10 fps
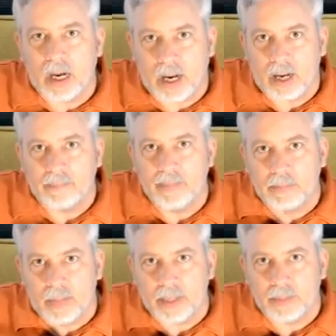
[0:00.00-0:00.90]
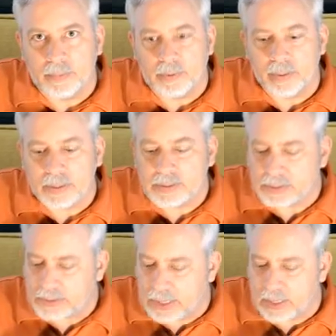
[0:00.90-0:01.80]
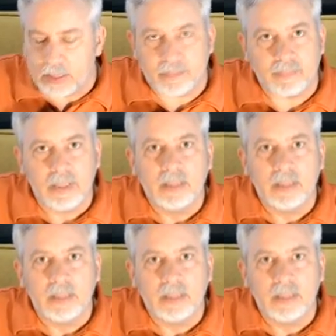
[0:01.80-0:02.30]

of the motherboard itself.